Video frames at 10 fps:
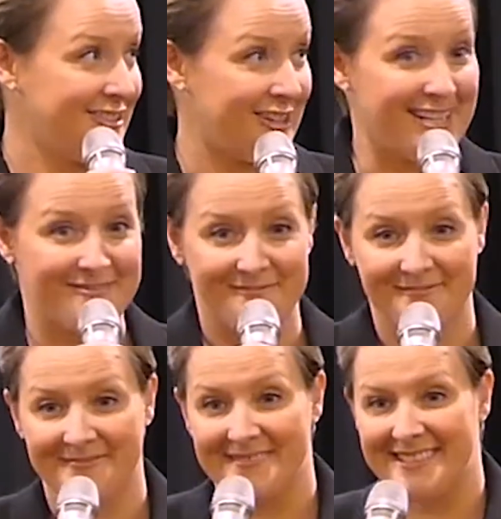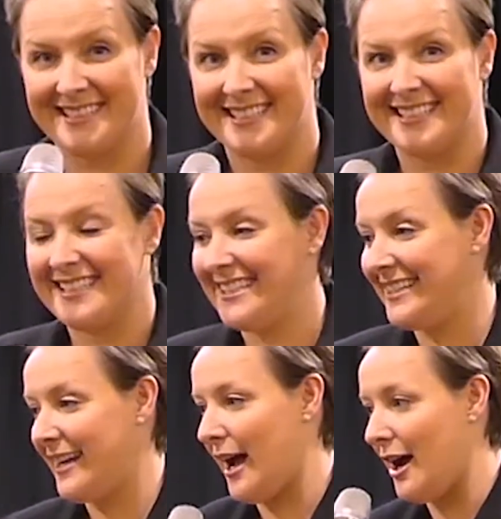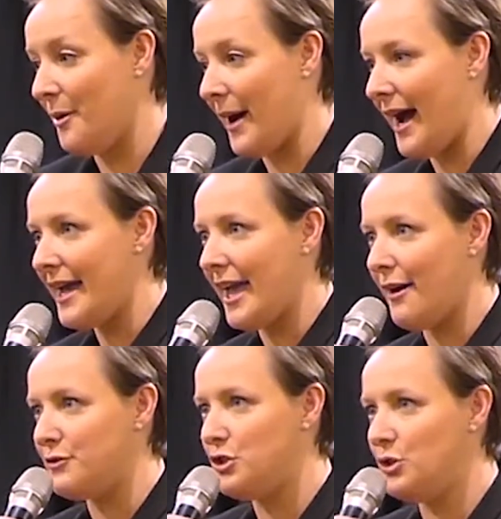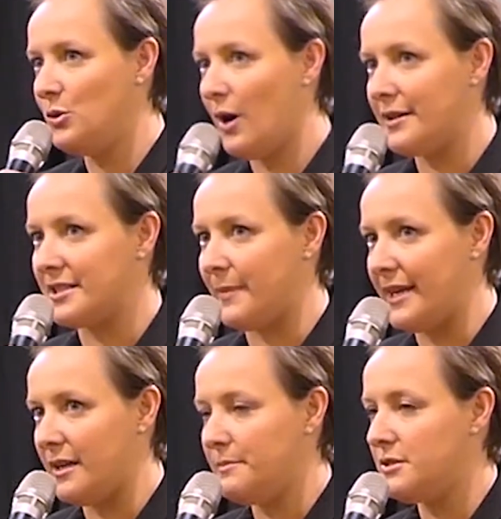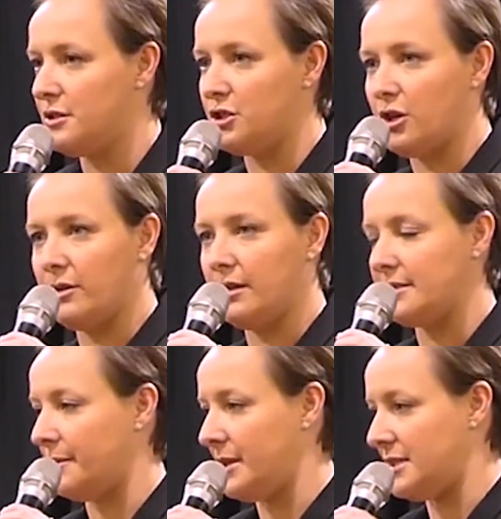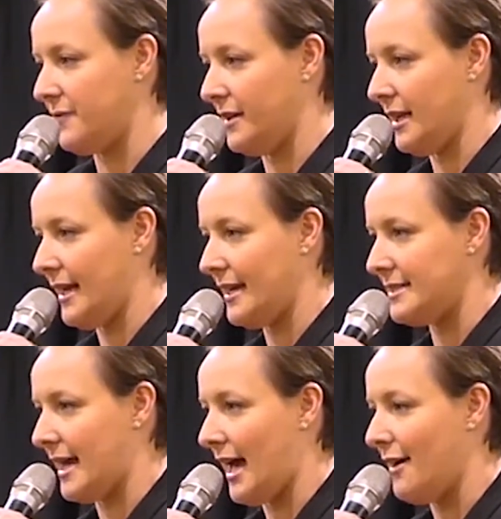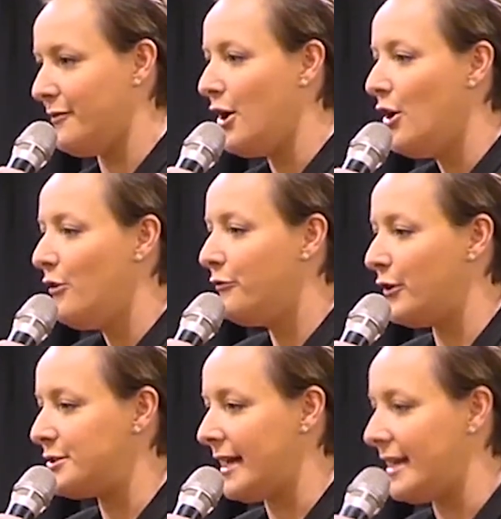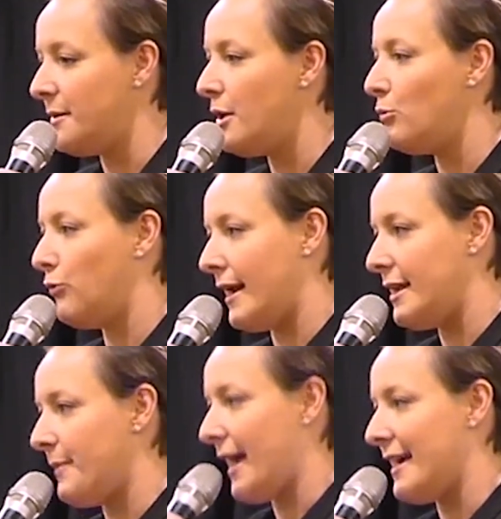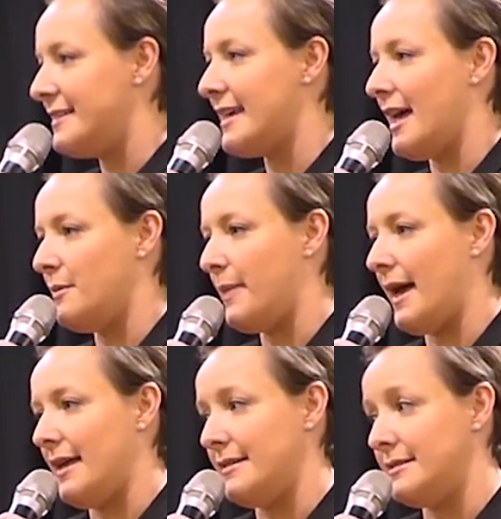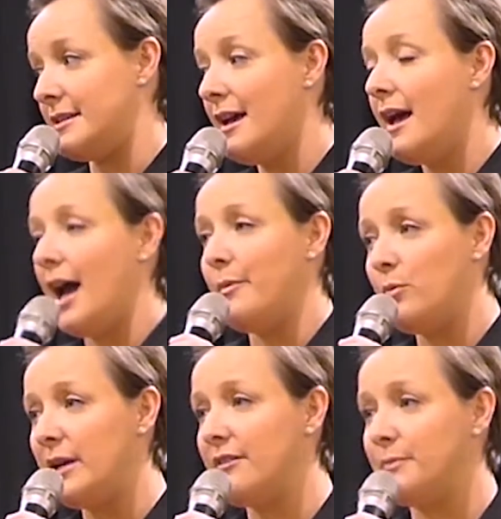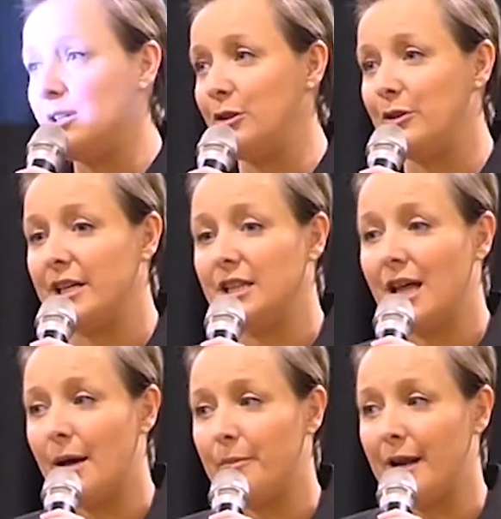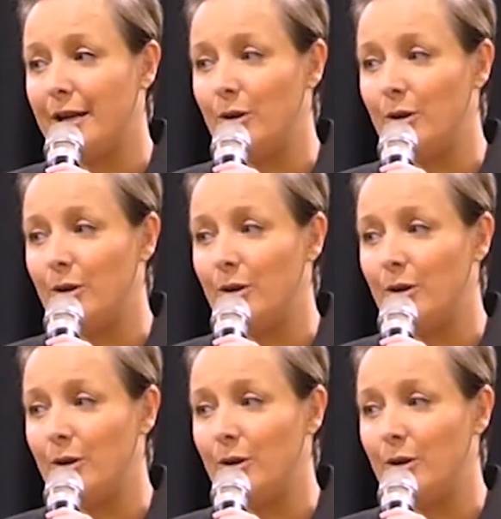Great. I have two awesome items to show you some of this fun that I get to have. First item, writing pads and pens. I mean, we have been learning a lot, but I